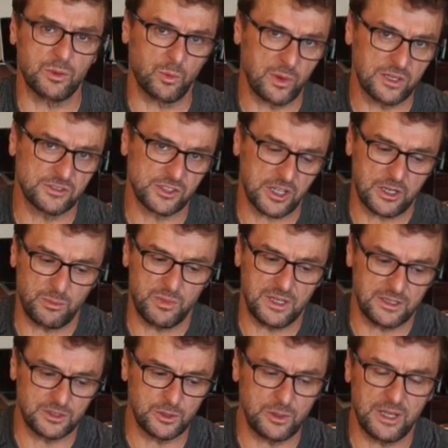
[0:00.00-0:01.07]
what the weather's going to be
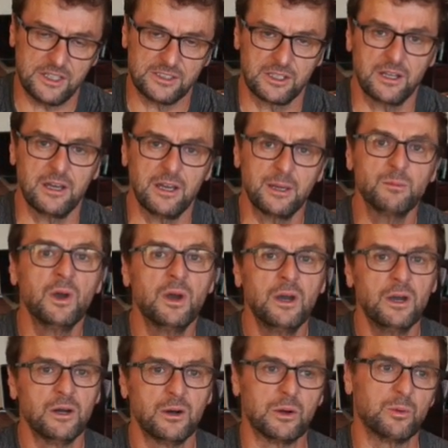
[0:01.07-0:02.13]
in 2 days' time,
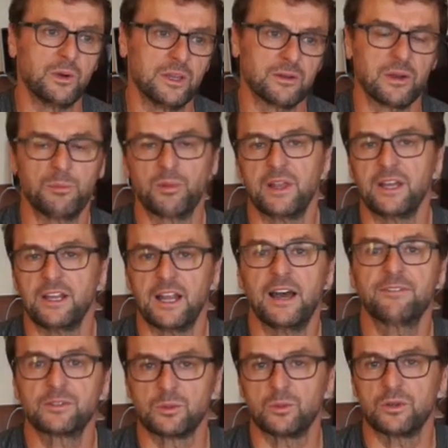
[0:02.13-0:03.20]
or whether I play it
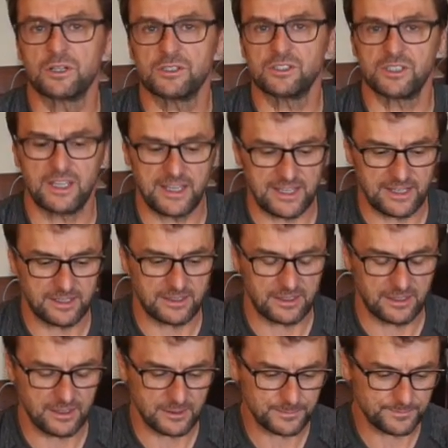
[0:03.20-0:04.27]
afterwards. And
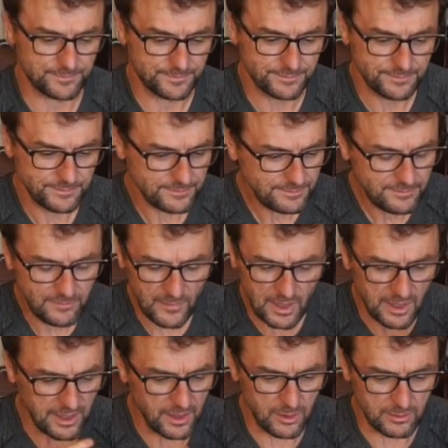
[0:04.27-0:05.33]

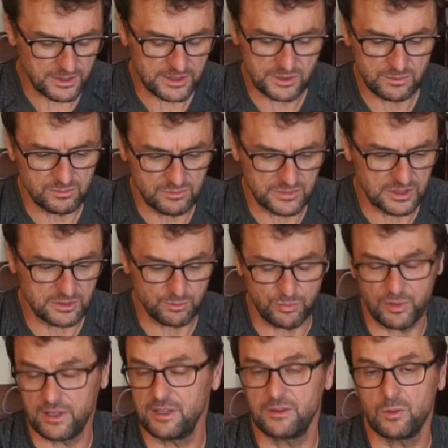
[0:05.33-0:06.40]
I always just
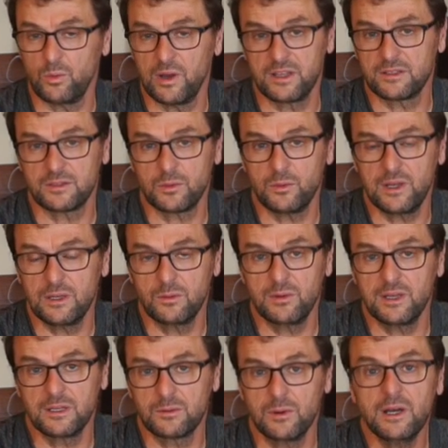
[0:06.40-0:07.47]
play the weather the way the
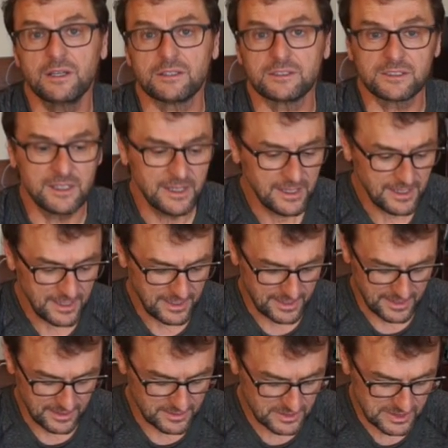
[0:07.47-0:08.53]
weather was.
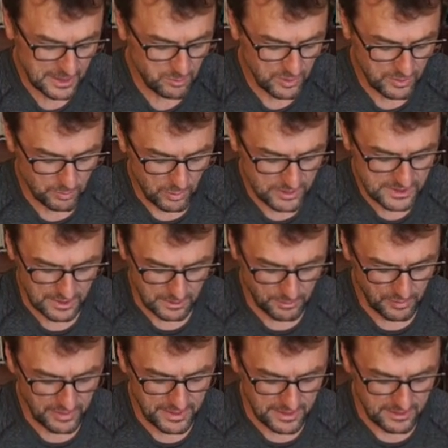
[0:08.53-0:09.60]
And same with most of the
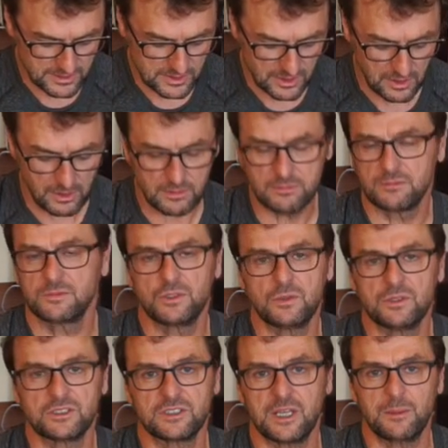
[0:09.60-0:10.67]
players, I'll do
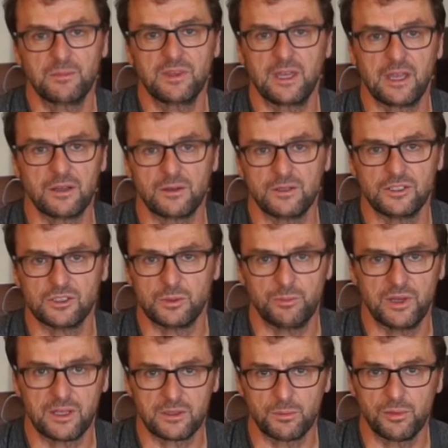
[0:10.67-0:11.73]
the same thing. I'll usually
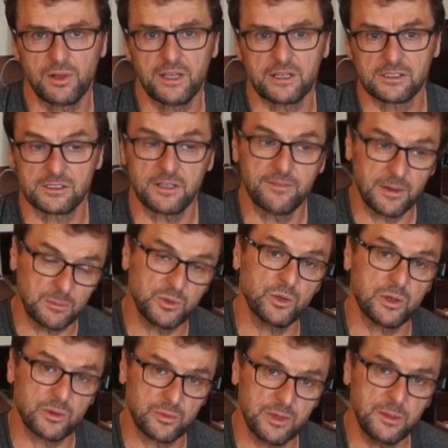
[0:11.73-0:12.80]
pick the players, if I'm
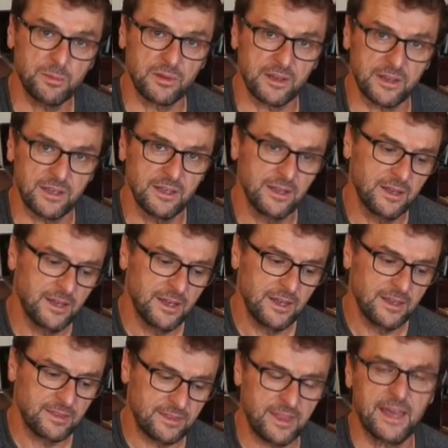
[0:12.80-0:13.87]
doing a replay,
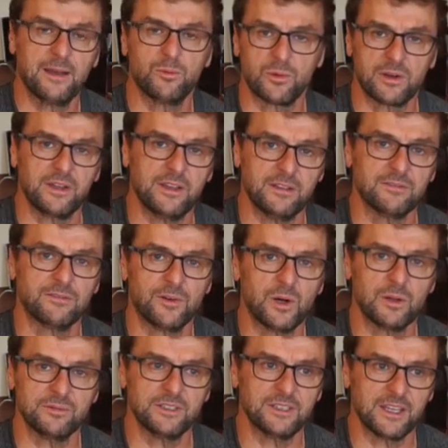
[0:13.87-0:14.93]
that were
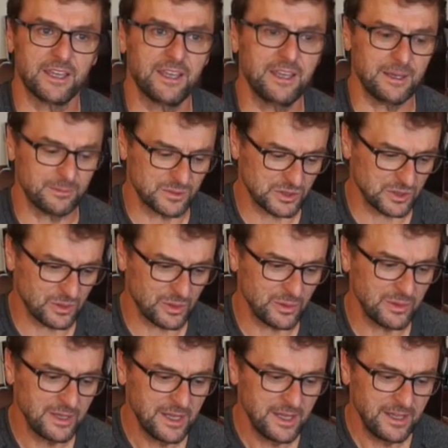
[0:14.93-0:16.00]
involved in the game.
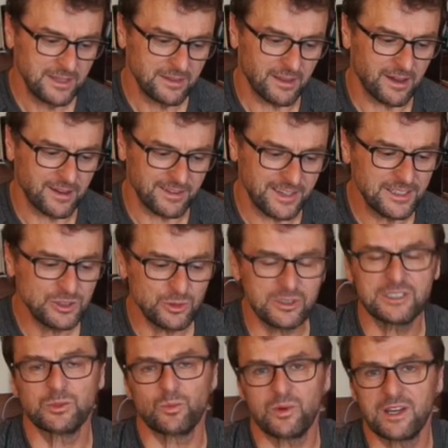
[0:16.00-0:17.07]
So
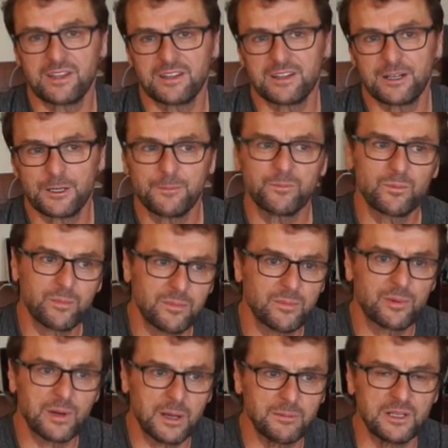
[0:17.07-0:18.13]
injuries and weather
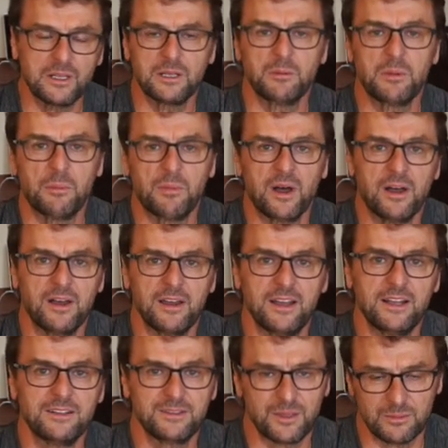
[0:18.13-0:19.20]
probably a little bit
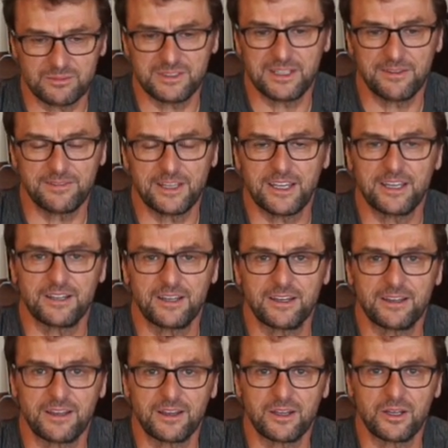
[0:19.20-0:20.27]
behind. They'll definitely get
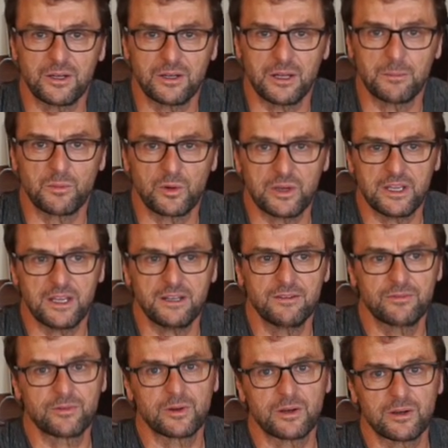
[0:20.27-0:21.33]
a good
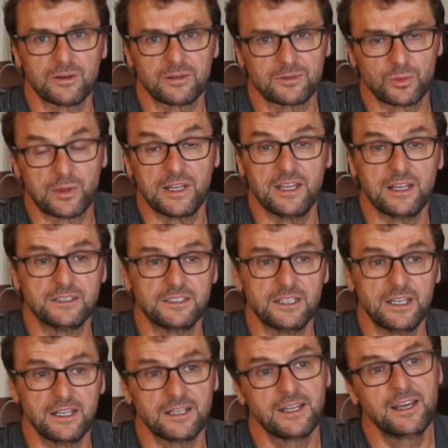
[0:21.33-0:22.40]
upgrade for
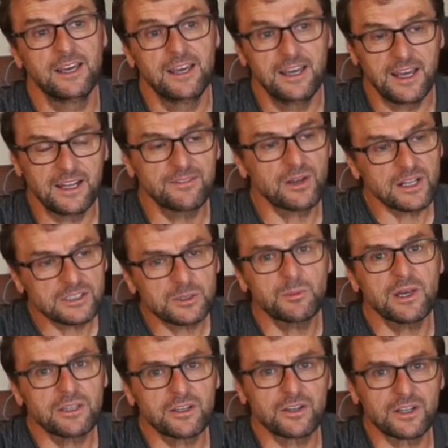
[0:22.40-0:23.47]
2018. And I've got some
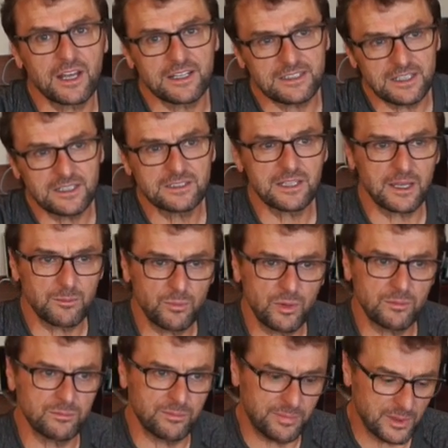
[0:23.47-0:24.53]
other good ideas like
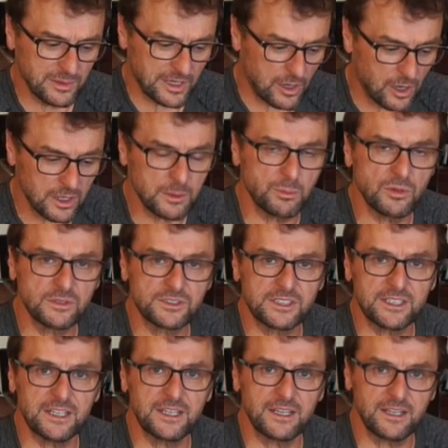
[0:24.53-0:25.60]
building
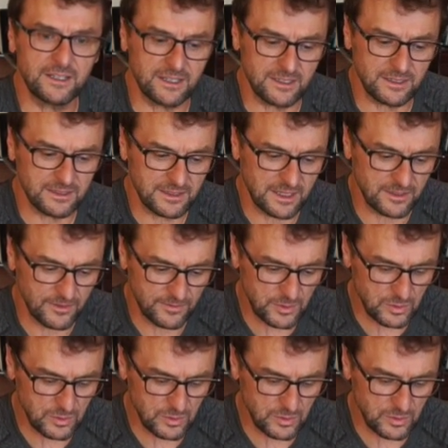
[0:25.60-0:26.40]
audibles in and a